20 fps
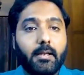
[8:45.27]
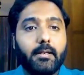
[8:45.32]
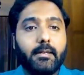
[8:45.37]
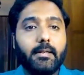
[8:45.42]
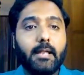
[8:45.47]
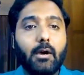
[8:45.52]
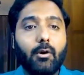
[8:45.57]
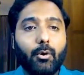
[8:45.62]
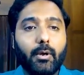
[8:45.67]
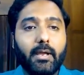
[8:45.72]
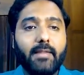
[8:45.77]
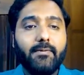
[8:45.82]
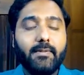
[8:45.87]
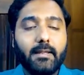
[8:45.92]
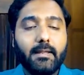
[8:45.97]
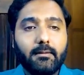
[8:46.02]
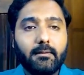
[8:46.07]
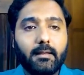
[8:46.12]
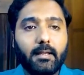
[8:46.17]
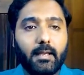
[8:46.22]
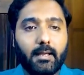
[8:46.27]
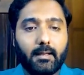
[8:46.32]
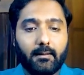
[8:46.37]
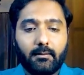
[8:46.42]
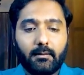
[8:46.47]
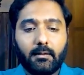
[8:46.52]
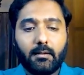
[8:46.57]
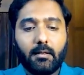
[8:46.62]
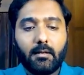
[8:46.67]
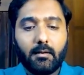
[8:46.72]
Now, in this
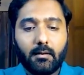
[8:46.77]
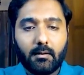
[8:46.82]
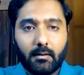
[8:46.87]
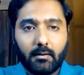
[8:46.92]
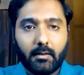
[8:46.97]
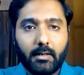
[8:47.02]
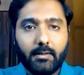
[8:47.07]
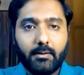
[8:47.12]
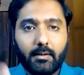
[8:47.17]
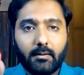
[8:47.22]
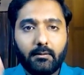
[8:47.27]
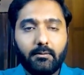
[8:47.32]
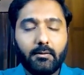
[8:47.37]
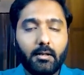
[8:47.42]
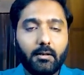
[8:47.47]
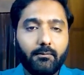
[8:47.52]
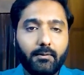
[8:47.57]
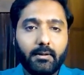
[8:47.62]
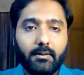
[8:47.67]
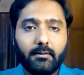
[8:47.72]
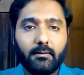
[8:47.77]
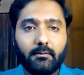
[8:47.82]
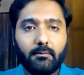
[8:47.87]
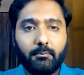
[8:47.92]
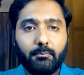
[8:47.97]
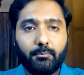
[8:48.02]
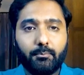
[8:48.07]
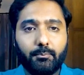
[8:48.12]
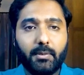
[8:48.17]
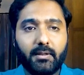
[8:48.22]
case, in the service
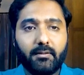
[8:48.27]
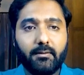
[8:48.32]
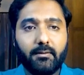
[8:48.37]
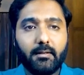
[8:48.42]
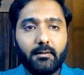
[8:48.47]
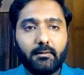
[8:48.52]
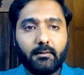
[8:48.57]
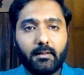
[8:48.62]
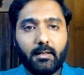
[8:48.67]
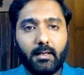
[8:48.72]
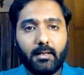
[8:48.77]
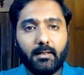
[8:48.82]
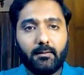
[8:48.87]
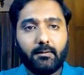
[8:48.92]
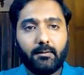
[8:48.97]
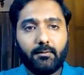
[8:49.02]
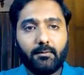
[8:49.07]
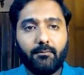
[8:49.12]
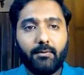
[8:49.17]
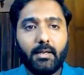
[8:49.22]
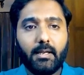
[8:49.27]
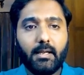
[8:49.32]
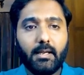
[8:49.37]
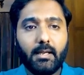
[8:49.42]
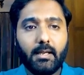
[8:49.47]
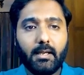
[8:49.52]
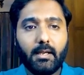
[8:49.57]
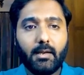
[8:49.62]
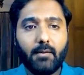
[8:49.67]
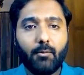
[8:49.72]
business case,
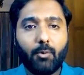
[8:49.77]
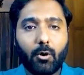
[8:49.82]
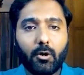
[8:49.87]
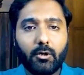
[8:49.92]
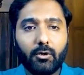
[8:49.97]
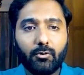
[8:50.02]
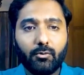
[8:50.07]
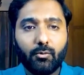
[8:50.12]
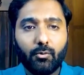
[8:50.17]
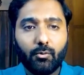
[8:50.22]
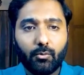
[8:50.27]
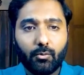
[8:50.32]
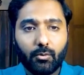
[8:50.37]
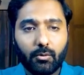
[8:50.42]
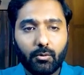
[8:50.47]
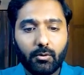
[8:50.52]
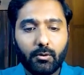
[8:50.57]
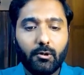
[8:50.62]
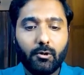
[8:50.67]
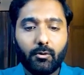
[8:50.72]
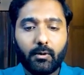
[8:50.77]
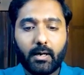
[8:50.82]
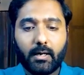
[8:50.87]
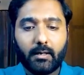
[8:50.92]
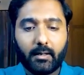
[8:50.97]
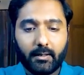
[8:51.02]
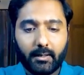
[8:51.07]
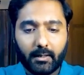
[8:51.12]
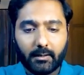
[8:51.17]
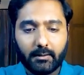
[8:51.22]
we want to look
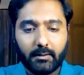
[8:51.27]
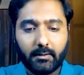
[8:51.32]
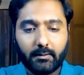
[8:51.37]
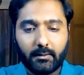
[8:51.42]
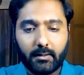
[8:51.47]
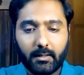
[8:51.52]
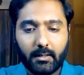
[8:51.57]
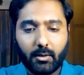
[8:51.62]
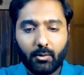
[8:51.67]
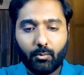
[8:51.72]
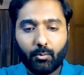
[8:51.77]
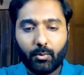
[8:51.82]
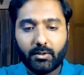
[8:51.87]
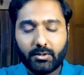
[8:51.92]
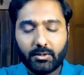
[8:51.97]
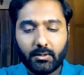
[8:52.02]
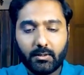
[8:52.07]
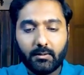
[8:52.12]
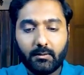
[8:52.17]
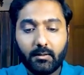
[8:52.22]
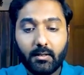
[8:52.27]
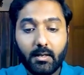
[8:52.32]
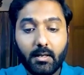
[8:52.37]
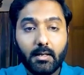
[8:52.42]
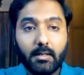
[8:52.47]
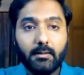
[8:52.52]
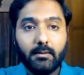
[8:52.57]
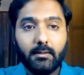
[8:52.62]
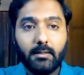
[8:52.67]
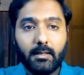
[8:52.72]
at another thing, which is
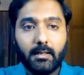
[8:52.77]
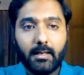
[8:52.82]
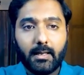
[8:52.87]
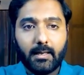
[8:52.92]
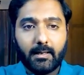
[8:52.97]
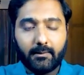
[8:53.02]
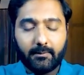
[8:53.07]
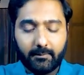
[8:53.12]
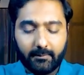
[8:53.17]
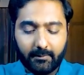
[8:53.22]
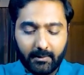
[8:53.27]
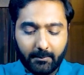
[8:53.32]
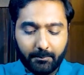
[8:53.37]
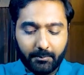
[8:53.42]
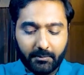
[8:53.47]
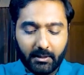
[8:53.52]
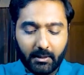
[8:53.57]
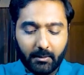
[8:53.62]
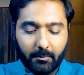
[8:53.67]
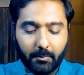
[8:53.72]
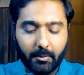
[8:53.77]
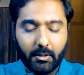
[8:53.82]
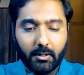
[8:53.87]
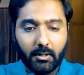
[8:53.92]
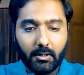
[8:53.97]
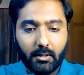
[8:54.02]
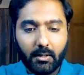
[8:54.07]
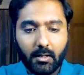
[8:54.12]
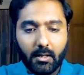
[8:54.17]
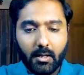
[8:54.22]
the
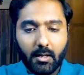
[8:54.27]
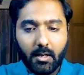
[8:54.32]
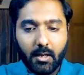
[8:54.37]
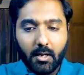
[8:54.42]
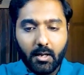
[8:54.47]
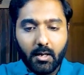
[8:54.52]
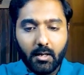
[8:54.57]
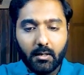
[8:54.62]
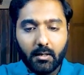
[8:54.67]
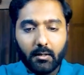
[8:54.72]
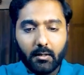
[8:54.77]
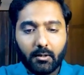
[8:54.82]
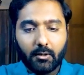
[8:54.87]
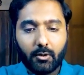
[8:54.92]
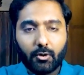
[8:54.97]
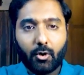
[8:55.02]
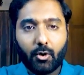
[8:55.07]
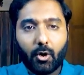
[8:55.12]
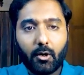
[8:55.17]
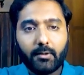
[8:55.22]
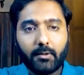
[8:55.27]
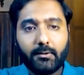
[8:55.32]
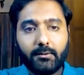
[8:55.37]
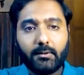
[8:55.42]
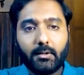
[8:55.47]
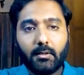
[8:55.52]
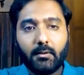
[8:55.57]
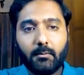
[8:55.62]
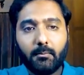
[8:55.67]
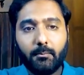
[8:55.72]
acceptable
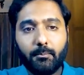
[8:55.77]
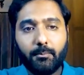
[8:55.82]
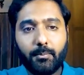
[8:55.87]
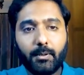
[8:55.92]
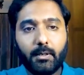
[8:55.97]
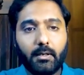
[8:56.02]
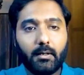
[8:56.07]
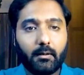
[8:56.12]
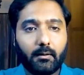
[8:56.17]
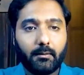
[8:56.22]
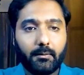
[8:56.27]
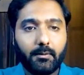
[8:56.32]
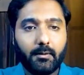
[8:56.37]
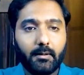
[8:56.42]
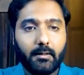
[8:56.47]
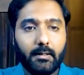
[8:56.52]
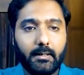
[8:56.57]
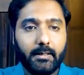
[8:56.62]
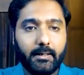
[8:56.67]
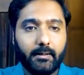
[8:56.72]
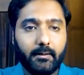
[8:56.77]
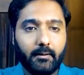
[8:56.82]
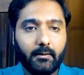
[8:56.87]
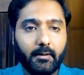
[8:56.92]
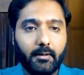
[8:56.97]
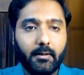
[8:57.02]
cost per lead.